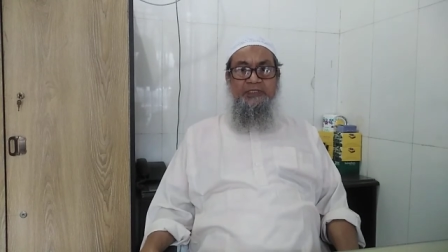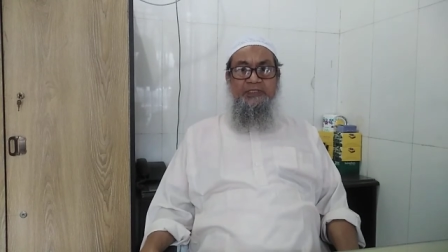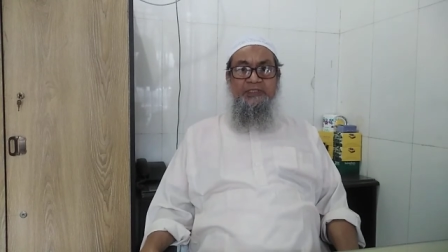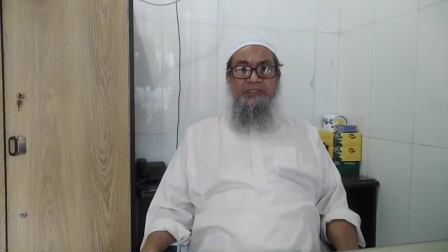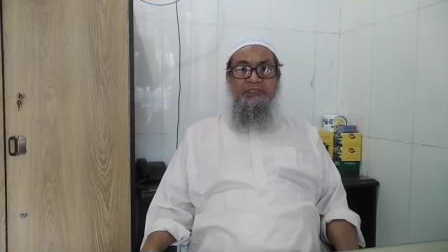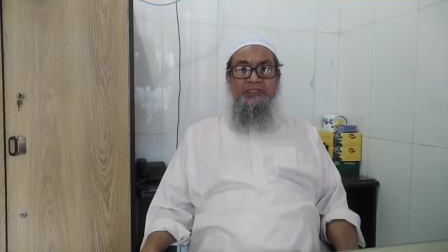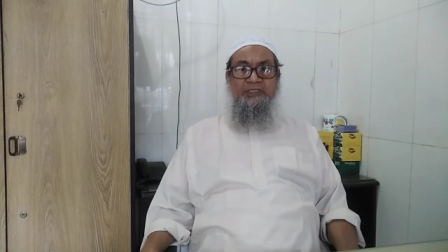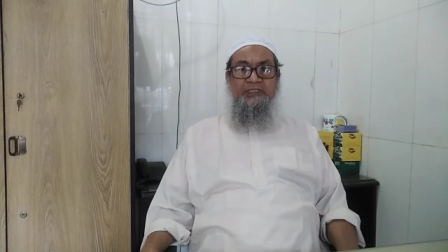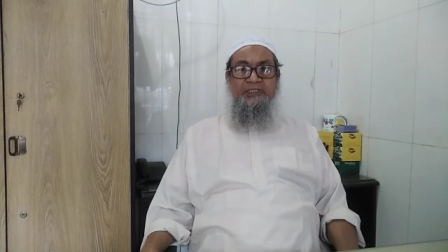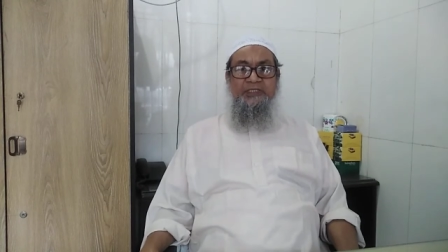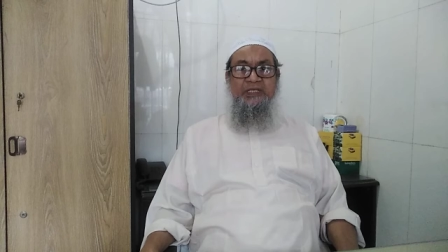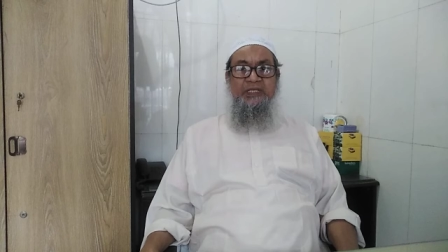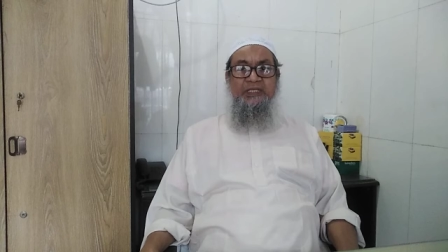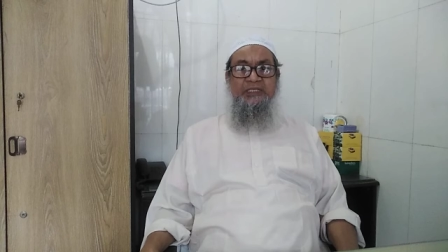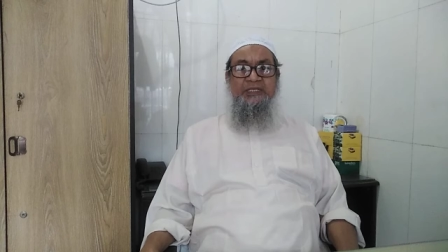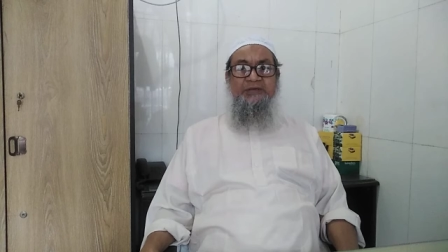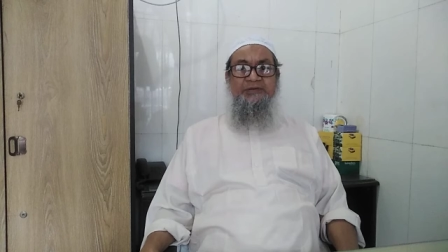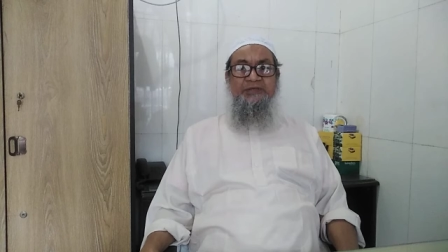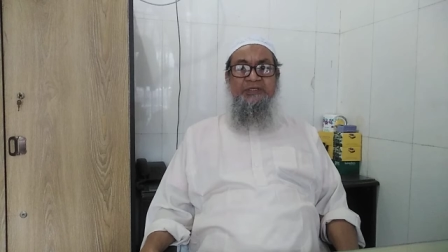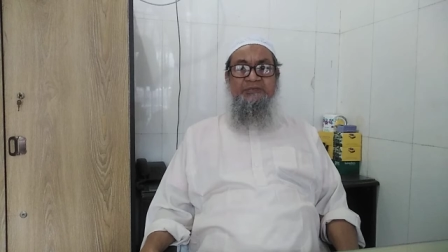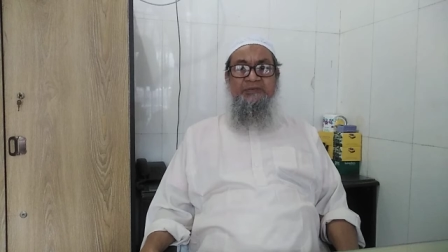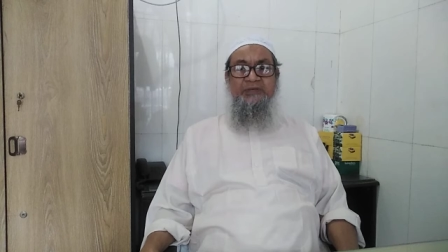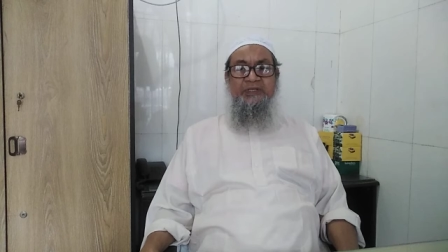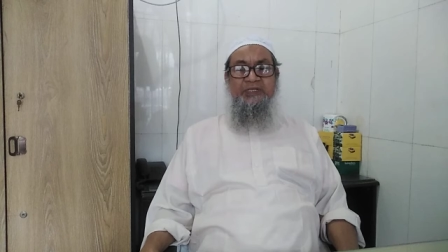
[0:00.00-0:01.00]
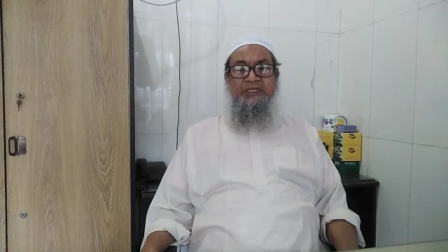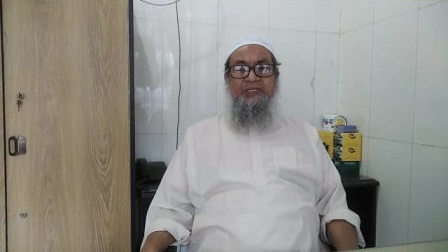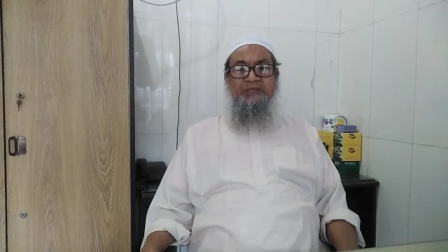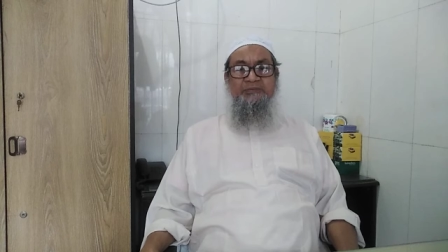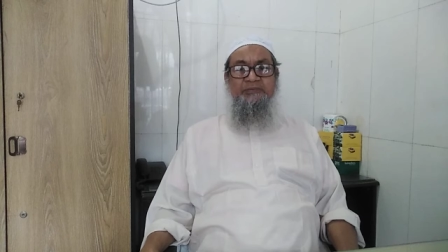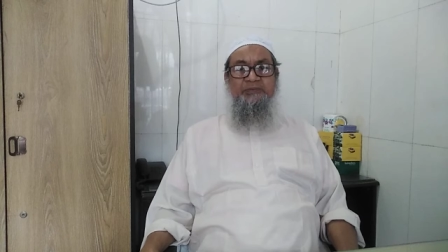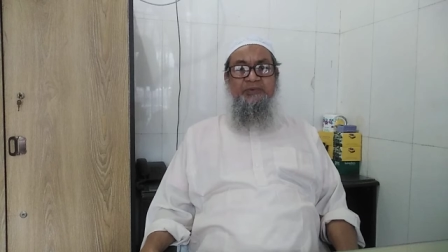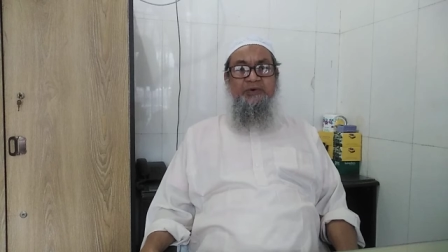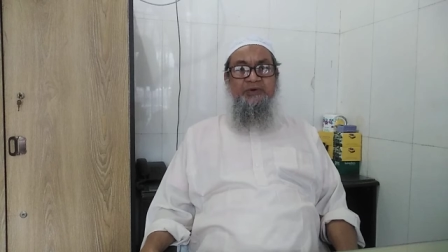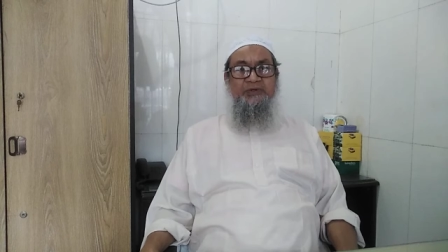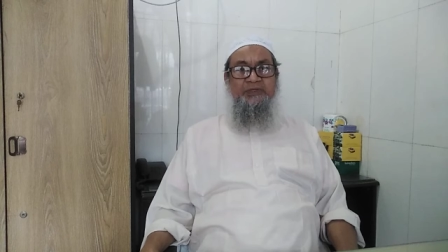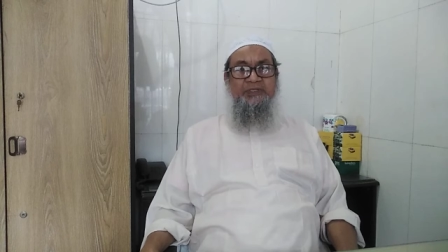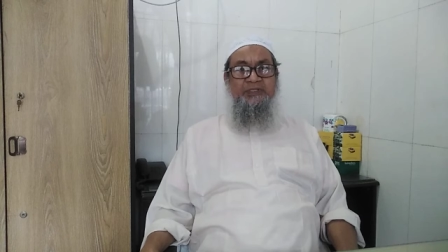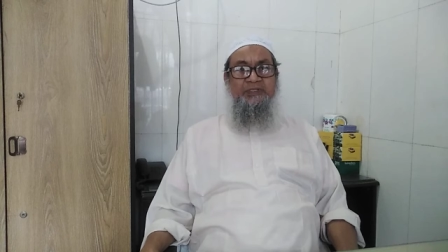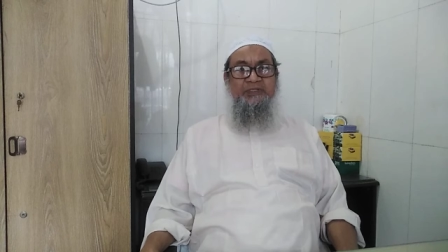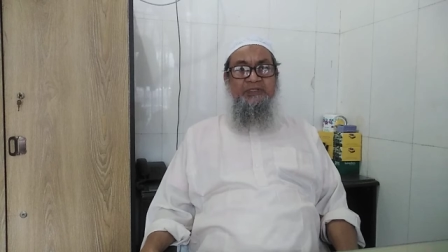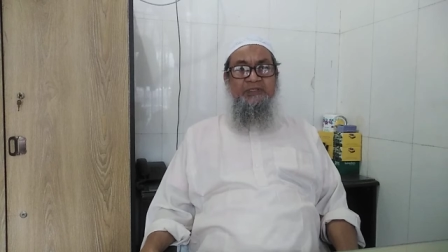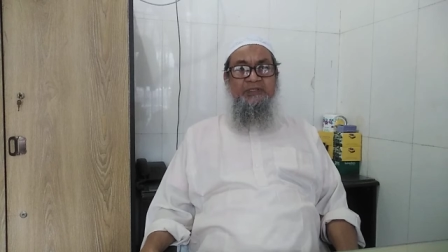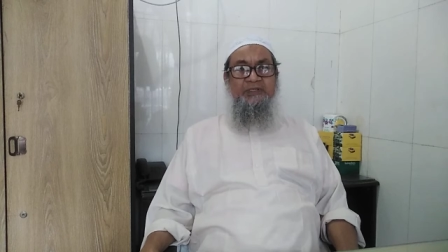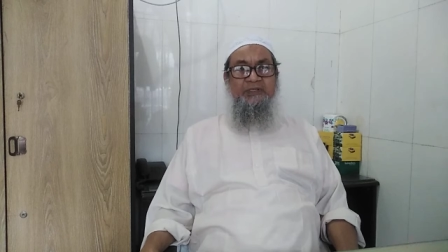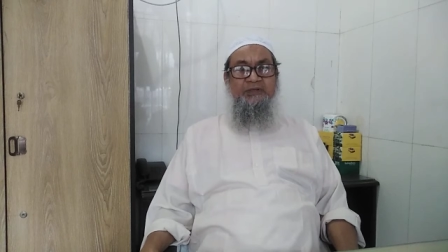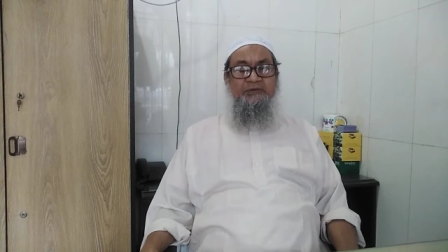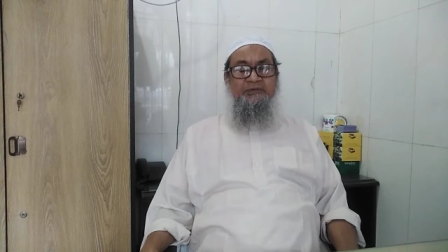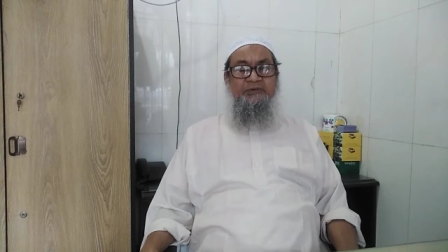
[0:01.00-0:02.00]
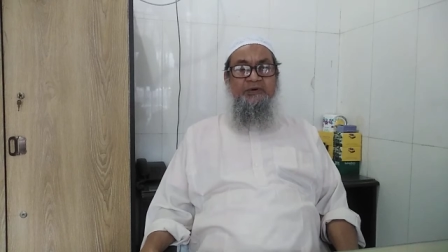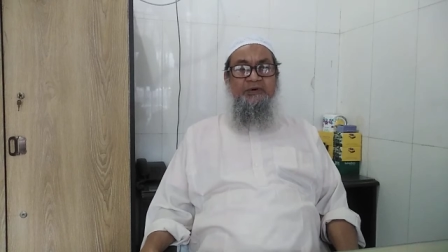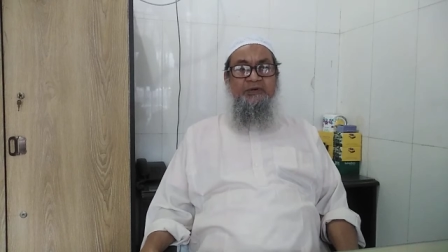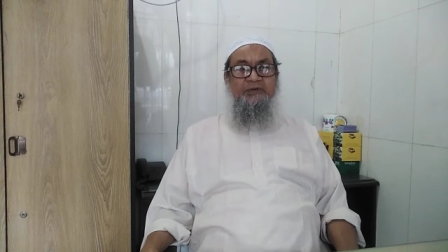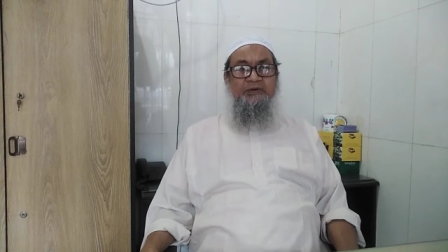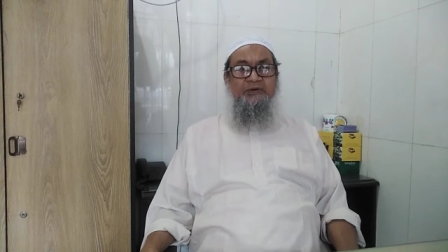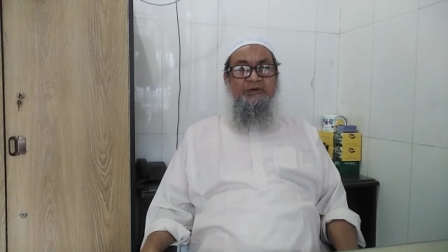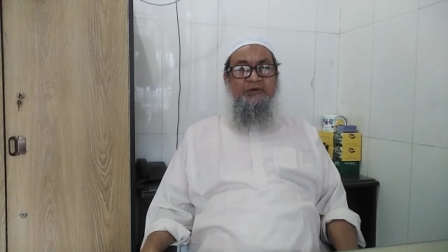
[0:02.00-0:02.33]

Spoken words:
This enzyme is very important for